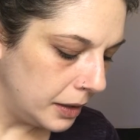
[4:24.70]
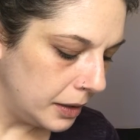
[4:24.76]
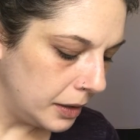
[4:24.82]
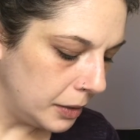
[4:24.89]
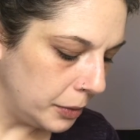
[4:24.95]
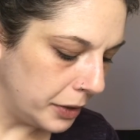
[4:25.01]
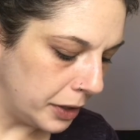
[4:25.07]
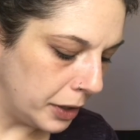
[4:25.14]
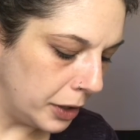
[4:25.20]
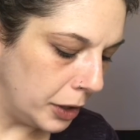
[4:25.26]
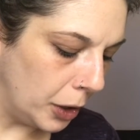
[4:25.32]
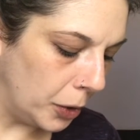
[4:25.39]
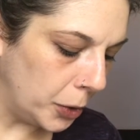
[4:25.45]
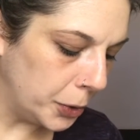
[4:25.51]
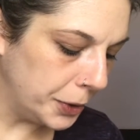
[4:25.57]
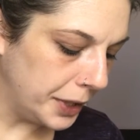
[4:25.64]
with
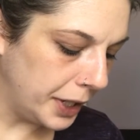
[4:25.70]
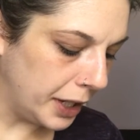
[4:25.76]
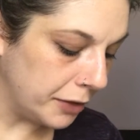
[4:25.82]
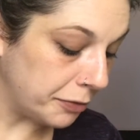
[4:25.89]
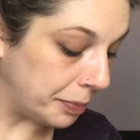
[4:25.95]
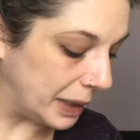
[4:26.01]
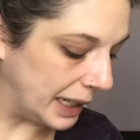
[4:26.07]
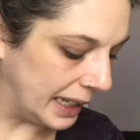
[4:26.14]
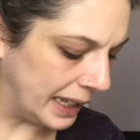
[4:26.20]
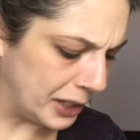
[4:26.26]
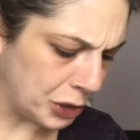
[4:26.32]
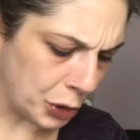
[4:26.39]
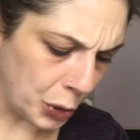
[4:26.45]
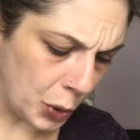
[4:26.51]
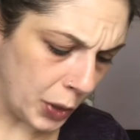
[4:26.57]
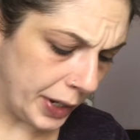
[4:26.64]
gold of
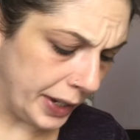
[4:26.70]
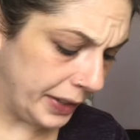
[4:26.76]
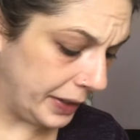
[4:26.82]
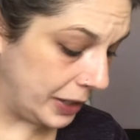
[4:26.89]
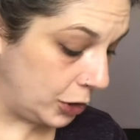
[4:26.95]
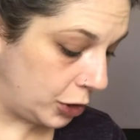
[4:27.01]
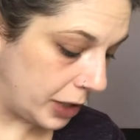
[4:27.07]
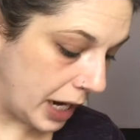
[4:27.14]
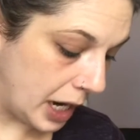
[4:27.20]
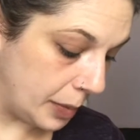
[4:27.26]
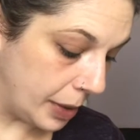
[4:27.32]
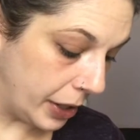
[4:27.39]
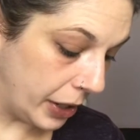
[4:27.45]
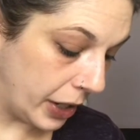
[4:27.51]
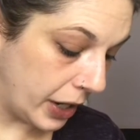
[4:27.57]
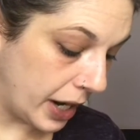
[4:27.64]
pleasure oil and shea
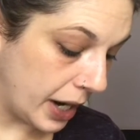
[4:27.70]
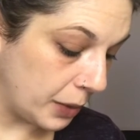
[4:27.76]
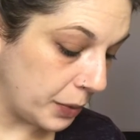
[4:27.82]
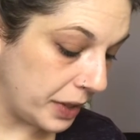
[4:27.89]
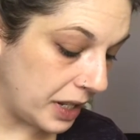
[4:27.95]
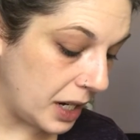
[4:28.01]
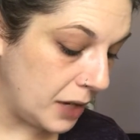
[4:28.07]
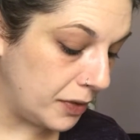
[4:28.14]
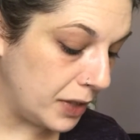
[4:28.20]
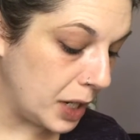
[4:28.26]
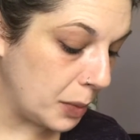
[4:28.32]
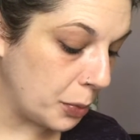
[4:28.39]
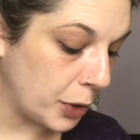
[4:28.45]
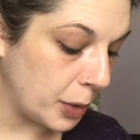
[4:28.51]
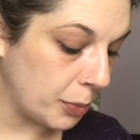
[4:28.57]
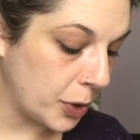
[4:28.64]
butter, and with evening
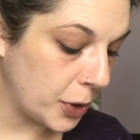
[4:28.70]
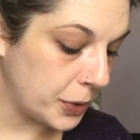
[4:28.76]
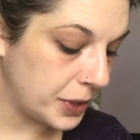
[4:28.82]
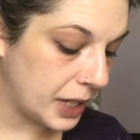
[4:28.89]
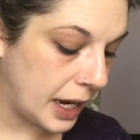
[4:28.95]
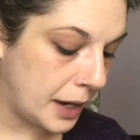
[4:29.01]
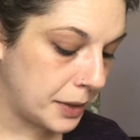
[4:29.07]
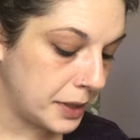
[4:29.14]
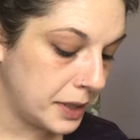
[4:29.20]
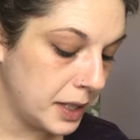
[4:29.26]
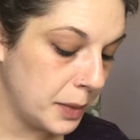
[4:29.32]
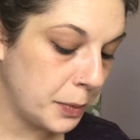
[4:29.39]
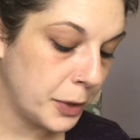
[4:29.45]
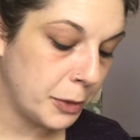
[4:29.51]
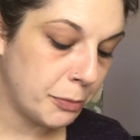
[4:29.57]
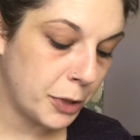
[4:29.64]
primrose, cowslip
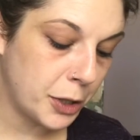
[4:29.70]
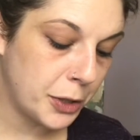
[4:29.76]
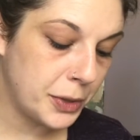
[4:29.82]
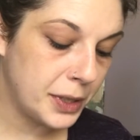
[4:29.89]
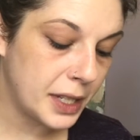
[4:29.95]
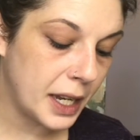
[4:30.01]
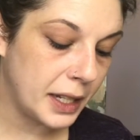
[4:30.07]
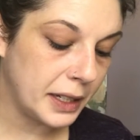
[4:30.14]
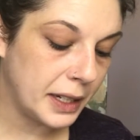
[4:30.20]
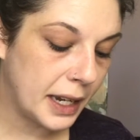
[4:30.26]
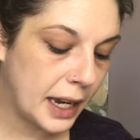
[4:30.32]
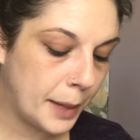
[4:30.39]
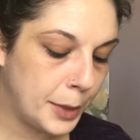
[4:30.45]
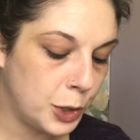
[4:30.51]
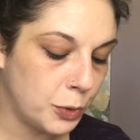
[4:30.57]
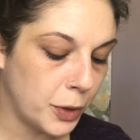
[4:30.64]
primrose, and
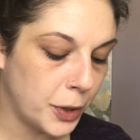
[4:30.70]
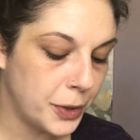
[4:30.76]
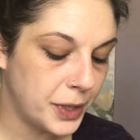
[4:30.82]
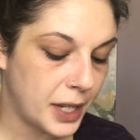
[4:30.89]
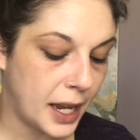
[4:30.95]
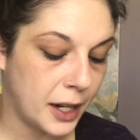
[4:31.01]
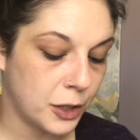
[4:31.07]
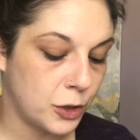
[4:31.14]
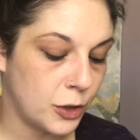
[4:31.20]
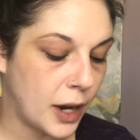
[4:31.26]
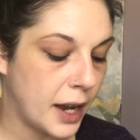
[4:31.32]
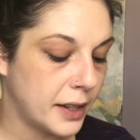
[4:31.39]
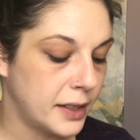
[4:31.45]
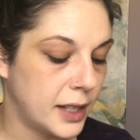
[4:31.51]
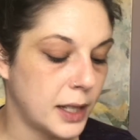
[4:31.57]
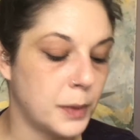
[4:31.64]
cabbage rose
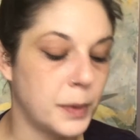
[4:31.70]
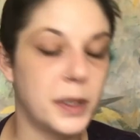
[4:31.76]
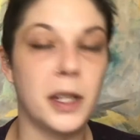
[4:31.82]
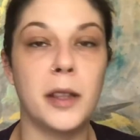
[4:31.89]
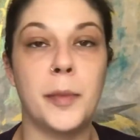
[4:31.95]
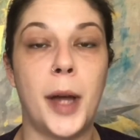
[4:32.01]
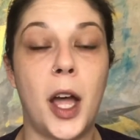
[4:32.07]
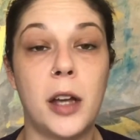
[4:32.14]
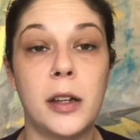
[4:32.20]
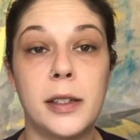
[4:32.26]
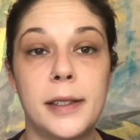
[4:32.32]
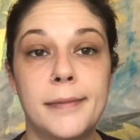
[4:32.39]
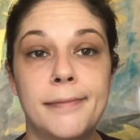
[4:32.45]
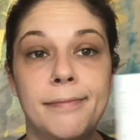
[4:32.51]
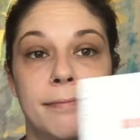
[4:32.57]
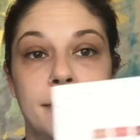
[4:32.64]
extracts. That's what's on the box.
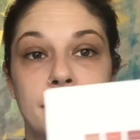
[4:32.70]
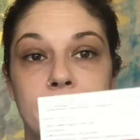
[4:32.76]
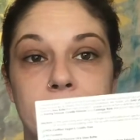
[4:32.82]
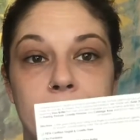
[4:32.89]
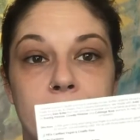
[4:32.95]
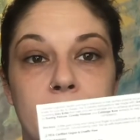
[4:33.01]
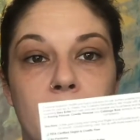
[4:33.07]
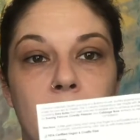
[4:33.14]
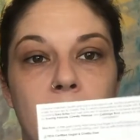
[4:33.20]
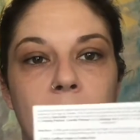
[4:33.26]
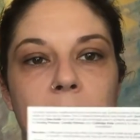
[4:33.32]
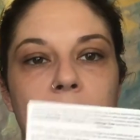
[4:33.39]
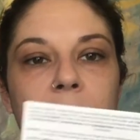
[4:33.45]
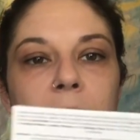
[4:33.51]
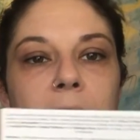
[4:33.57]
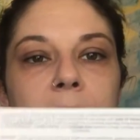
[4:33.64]

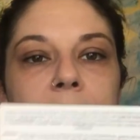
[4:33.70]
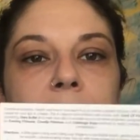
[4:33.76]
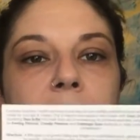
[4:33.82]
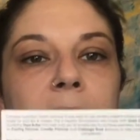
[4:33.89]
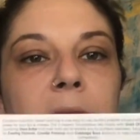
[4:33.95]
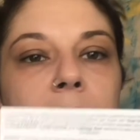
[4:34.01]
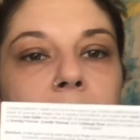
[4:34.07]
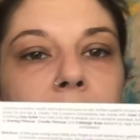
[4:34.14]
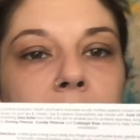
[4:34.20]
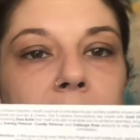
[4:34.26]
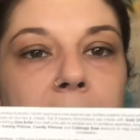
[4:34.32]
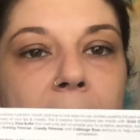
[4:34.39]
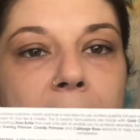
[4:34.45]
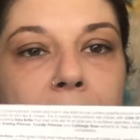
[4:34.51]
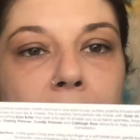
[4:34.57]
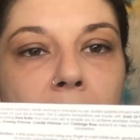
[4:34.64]
And then it's got this little
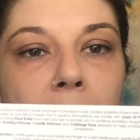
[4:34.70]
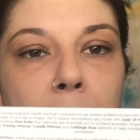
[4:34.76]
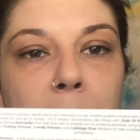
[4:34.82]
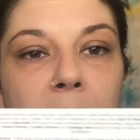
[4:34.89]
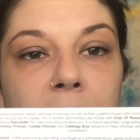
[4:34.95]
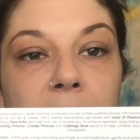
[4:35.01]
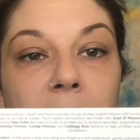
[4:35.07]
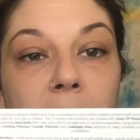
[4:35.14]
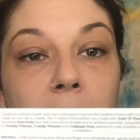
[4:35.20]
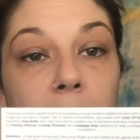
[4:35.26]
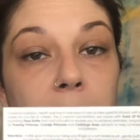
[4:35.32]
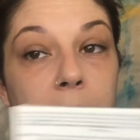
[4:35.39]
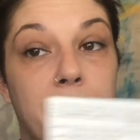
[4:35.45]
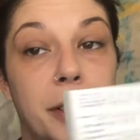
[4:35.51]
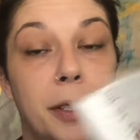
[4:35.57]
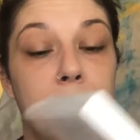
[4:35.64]
diagram of the
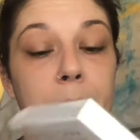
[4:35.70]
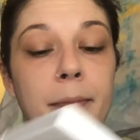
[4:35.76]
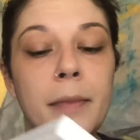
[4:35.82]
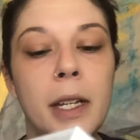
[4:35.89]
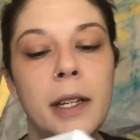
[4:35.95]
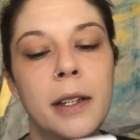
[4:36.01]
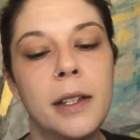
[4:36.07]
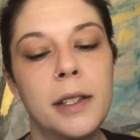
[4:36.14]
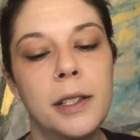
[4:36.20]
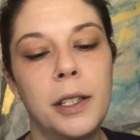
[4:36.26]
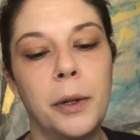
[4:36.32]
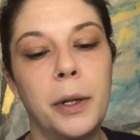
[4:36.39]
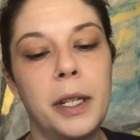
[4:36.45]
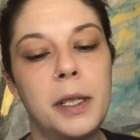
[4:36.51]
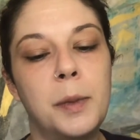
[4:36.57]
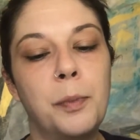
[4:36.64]
colors. So
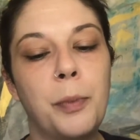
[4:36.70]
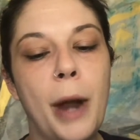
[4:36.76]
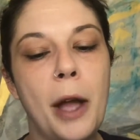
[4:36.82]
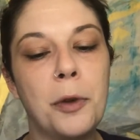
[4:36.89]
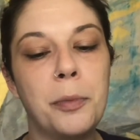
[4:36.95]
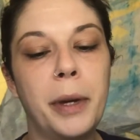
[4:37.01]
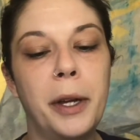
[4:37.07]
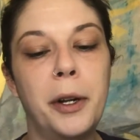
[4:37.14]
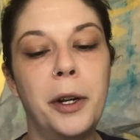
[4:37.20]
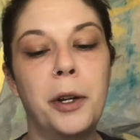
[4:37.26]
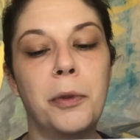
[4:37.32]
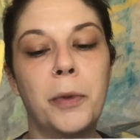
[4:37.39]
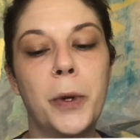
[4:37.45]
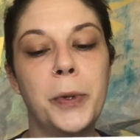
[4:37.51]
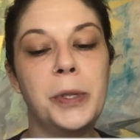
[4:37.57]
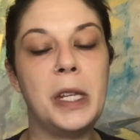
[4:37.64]
it's brown butter,
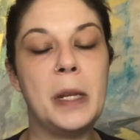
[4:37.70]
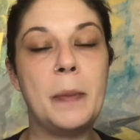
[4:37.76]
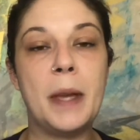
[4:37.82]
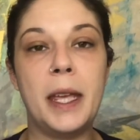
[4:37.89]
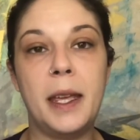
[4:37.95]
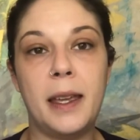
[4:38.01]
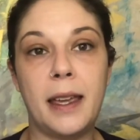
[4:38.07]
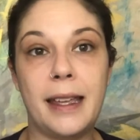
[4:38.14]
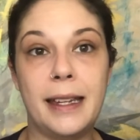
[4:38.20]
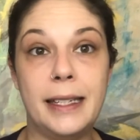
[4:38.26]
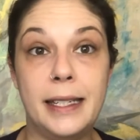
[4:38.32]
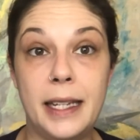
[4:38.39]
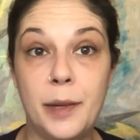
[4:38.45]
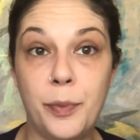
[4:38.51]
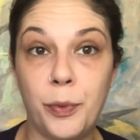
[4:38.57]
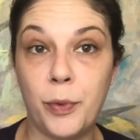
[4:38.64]
rosy pink, and
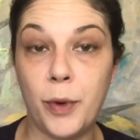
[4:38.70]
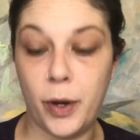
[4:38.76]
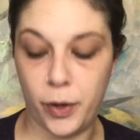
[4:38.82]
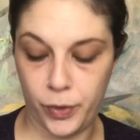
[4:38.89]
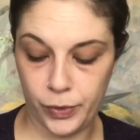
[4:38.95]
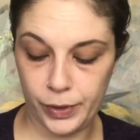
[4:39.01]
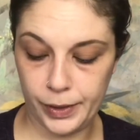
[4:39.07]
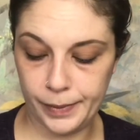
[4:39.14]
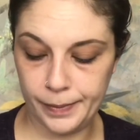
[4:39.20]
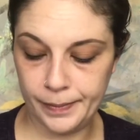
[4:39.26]
deep rose.